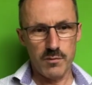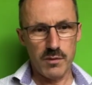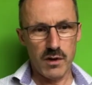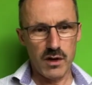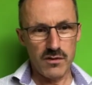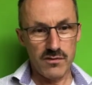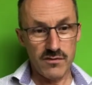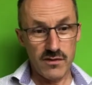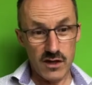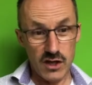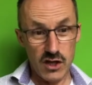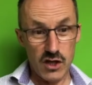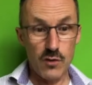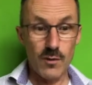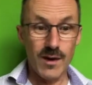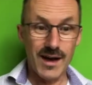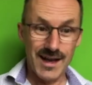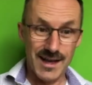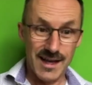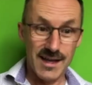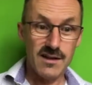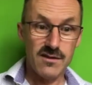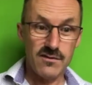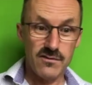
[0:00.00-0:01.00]
both for you
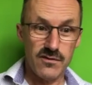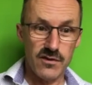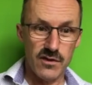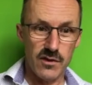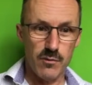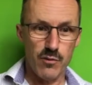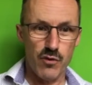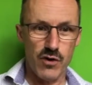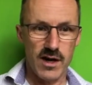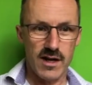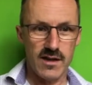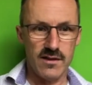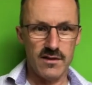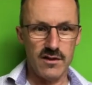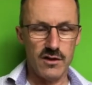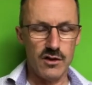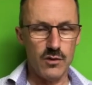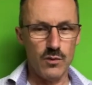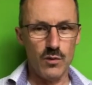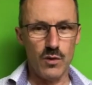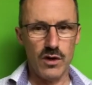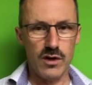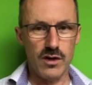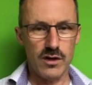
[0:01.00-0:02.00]
and for the brand that
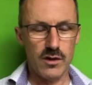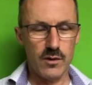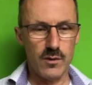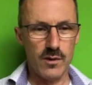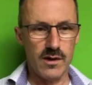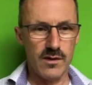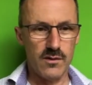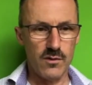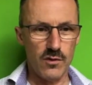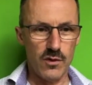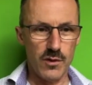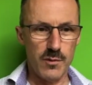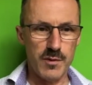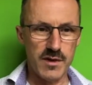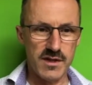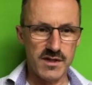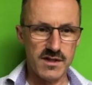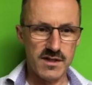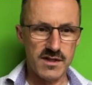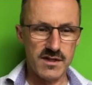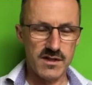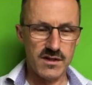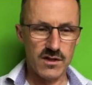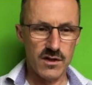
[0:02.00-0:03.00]
you work with or the
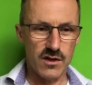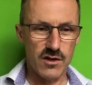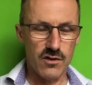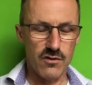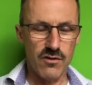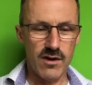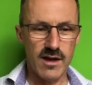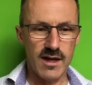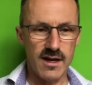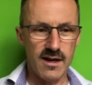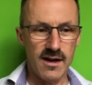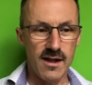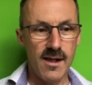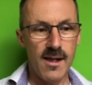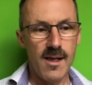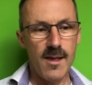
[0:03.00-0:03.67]
business that you're in.